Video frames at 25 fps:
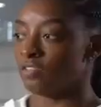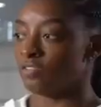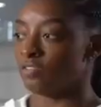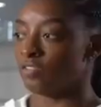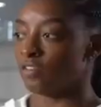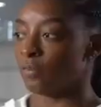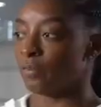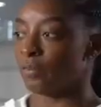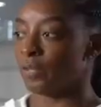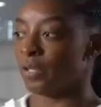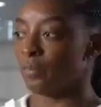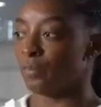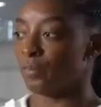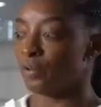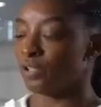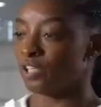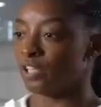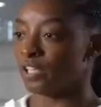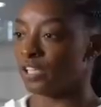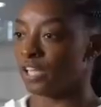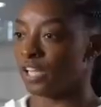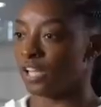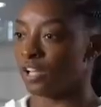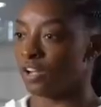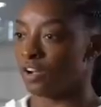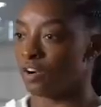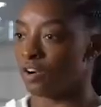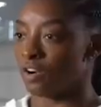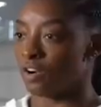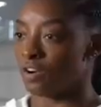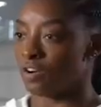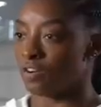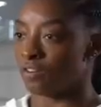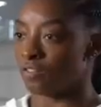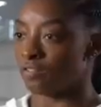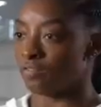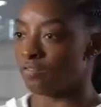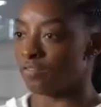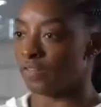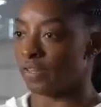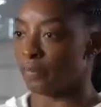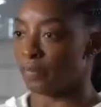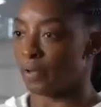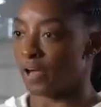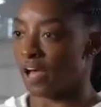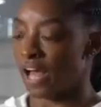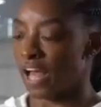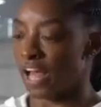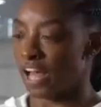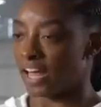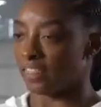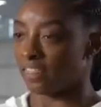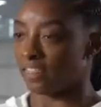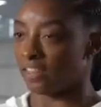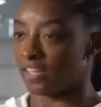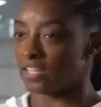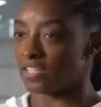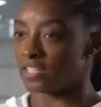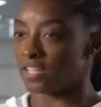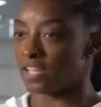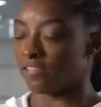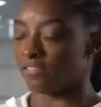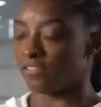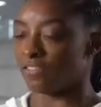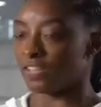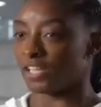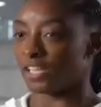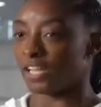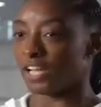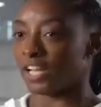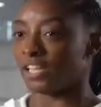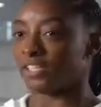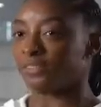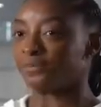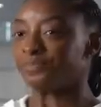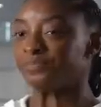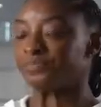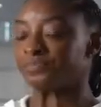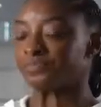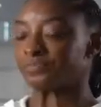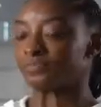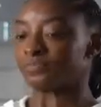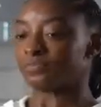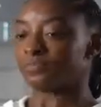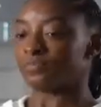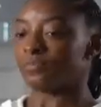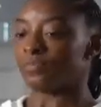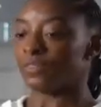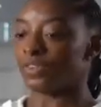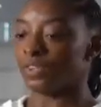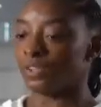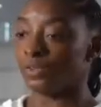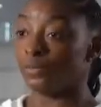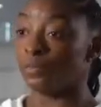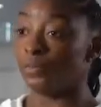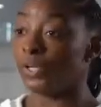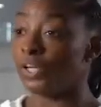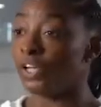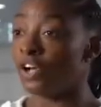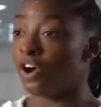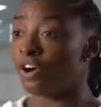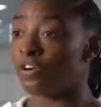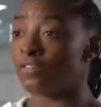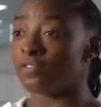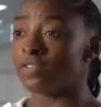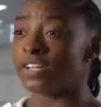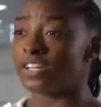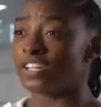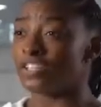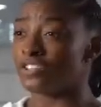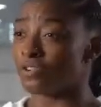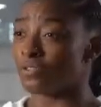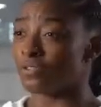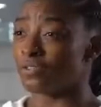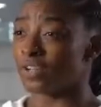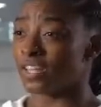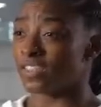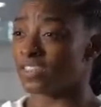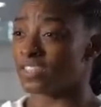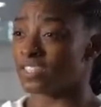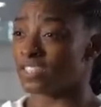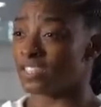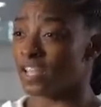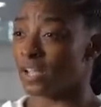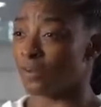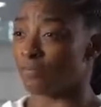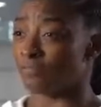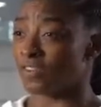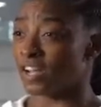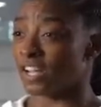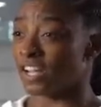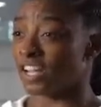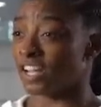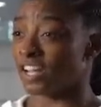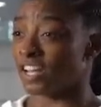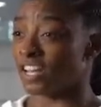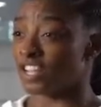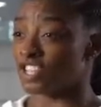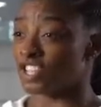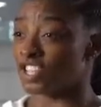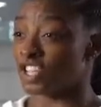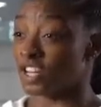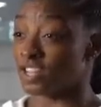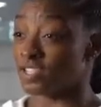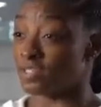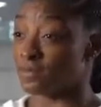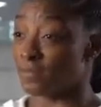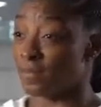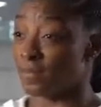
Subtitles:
For people looking on female athletes, I feel like we already don't get the same recognition as